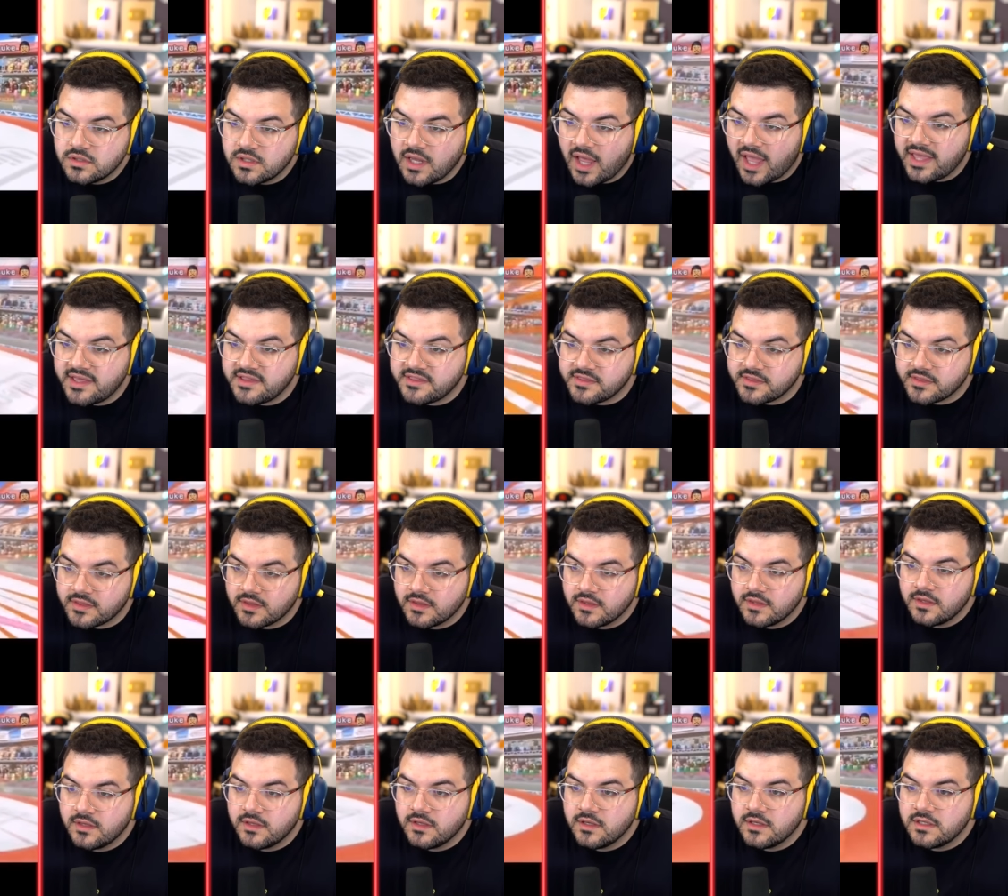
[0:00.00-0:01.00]
Nice.
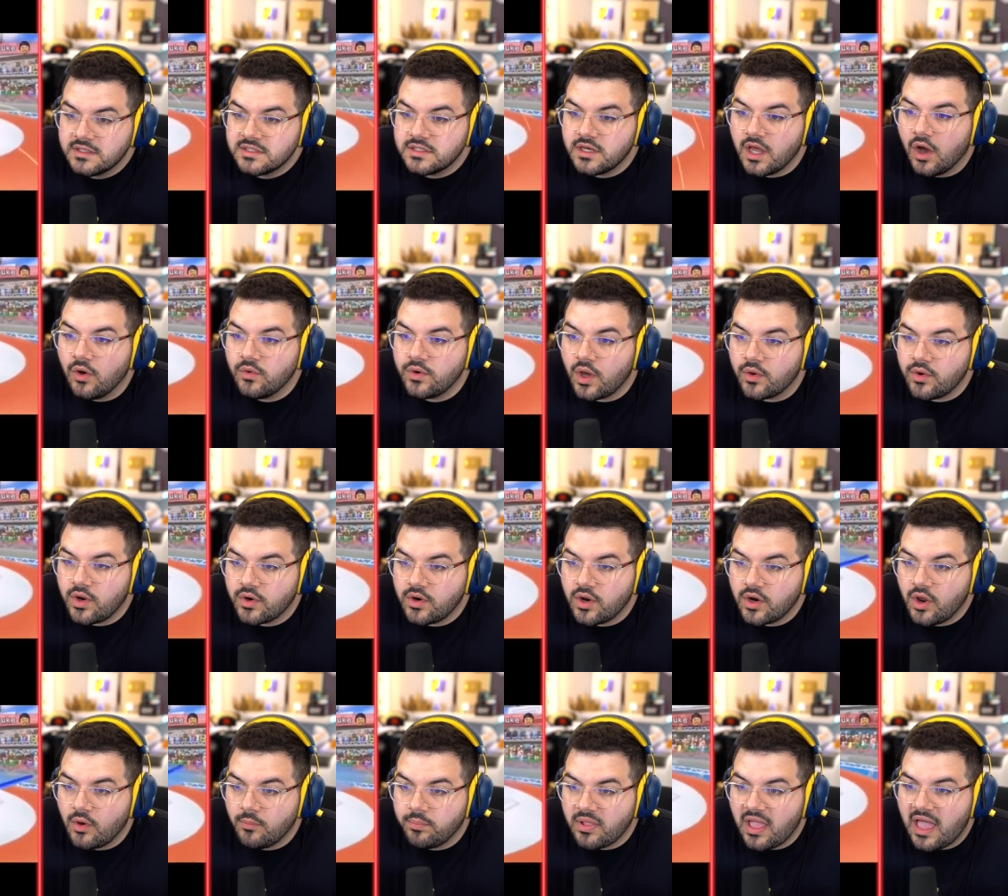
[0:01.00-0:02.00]
No! No, no, no, no,
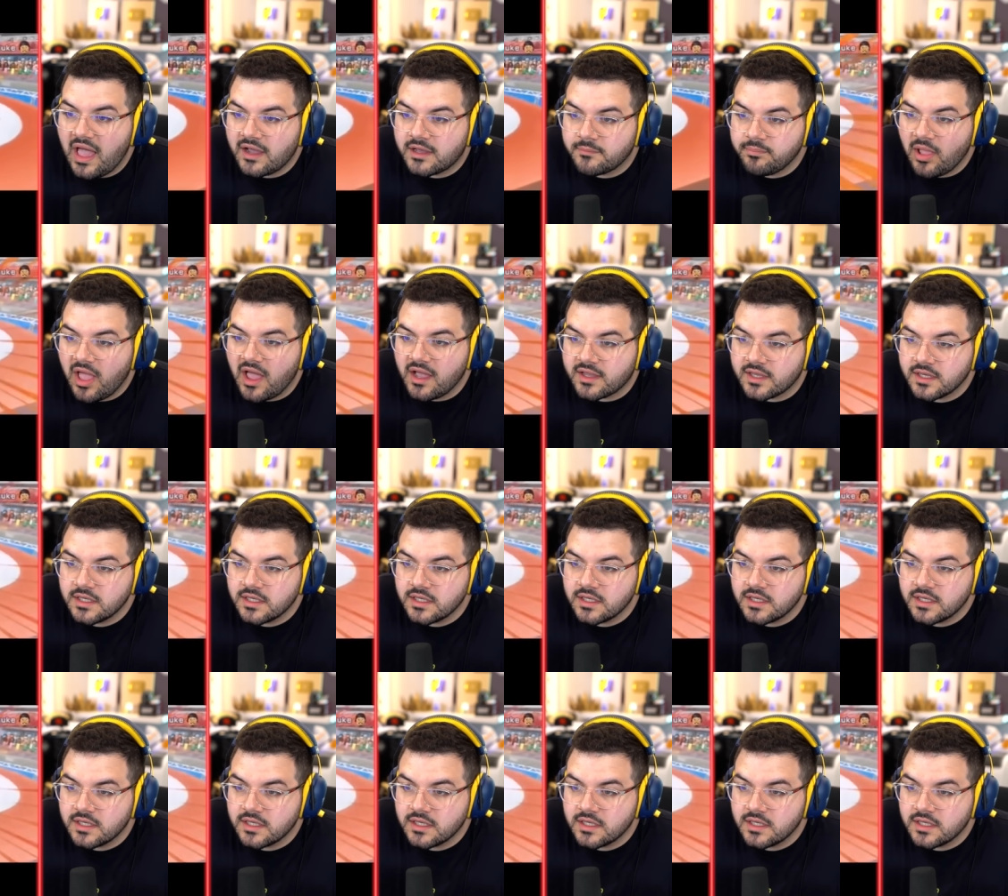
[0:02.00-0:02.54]
no. Block, Woo! block.